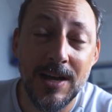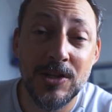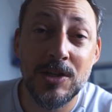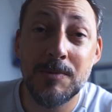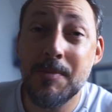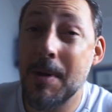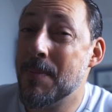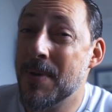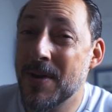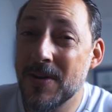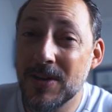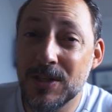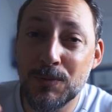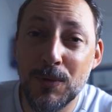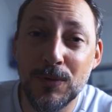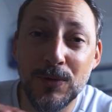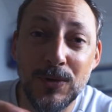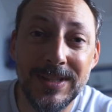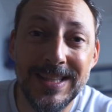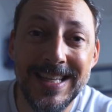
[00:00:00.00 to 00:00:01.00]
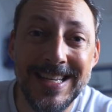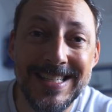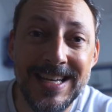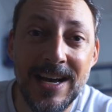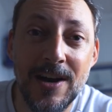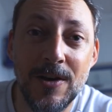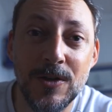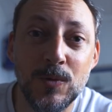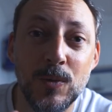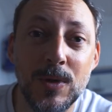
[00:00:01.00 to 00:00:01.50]
Actually, my parents moved to this
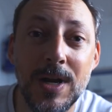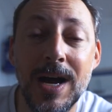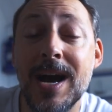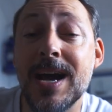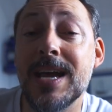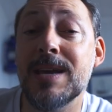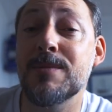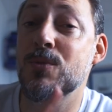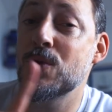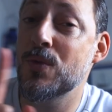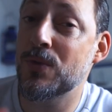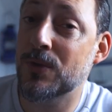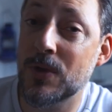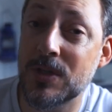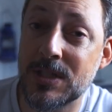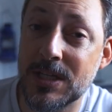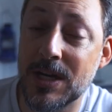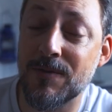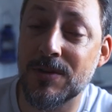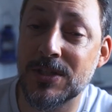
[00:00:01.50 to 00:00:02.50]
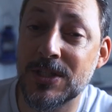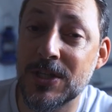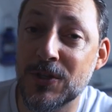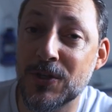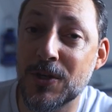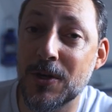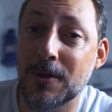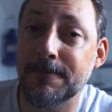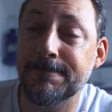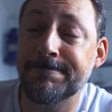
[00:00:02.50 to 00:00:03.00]
house when I moved to San
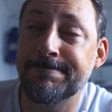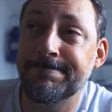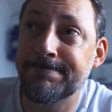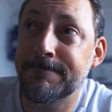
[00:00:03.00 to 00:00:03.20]
Francisco.